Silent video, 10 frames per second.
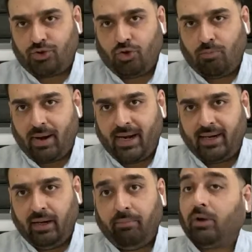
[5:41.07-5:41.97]
Joe
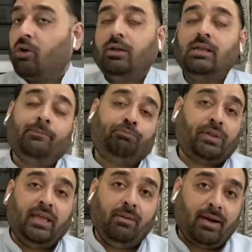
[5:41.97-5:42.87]
Biden, because
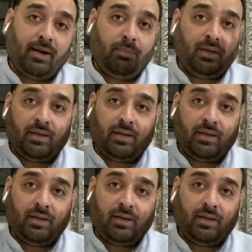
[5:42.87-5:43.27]
he might be